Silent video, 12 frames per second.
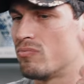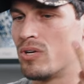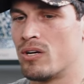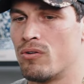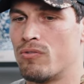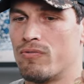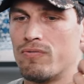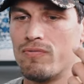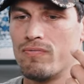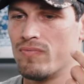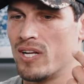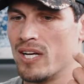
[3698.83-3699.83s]
one-off
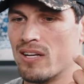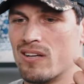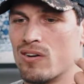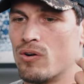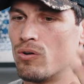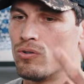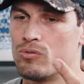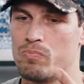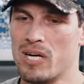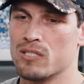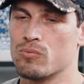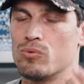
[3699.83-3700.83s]
like college
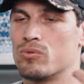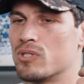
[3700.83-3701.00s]
basketball